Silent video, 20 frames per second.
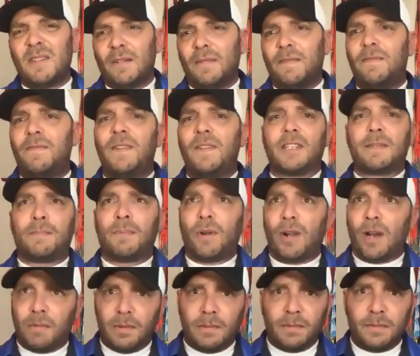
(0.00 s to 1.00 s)
fix
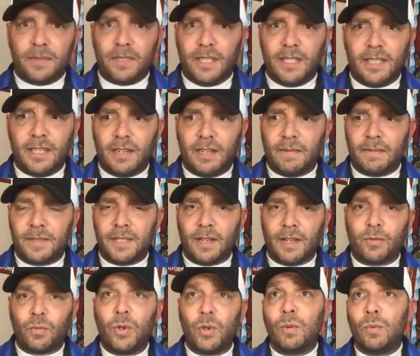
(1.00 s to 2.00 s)
problems in and of
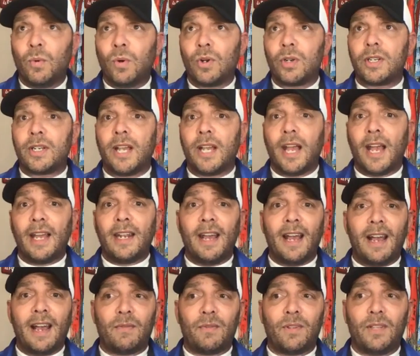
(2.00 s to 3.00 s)
themselves. We work and
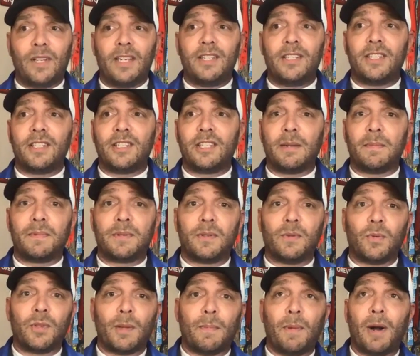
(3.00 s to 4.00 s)
have relationships
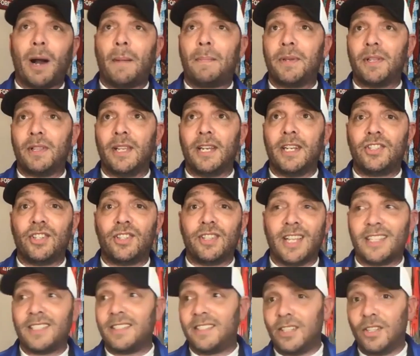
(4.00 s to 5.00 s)
with a population
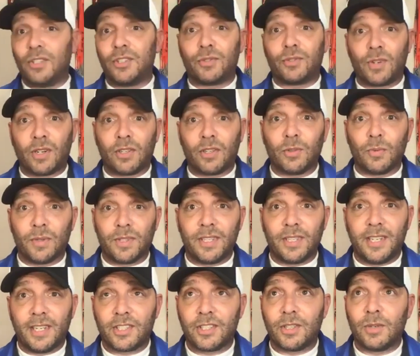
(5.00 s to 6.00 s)
that still struggles with
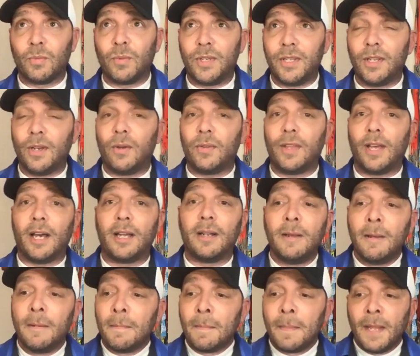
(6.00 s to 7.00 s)
addiction. We know that.
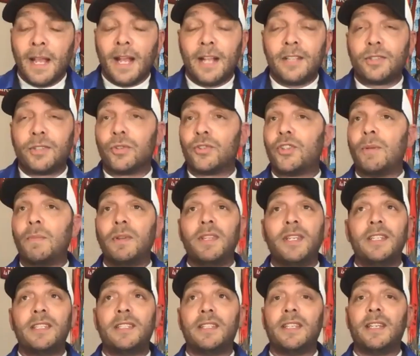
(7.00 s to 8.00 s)
And so some of
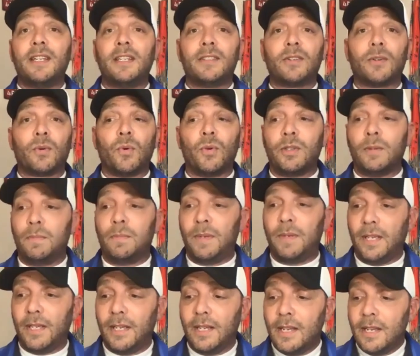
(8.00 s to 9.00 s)
these things are going to
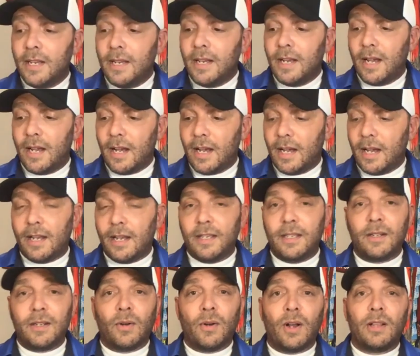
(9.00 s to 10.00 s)
be, a
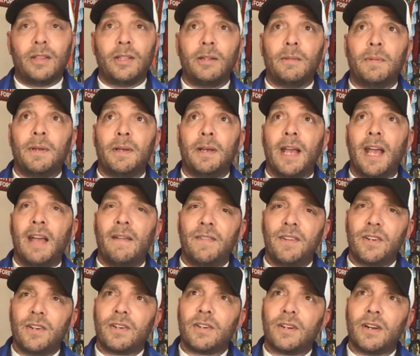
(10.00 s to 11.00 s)
little bit
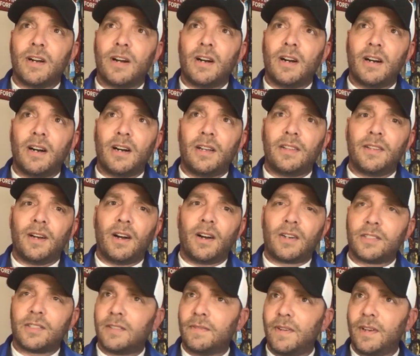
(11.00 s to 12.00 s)
heavier on the
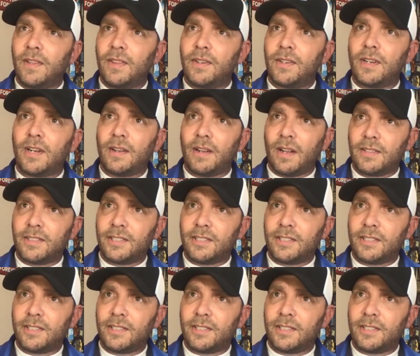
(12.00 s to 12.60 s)
hearts of on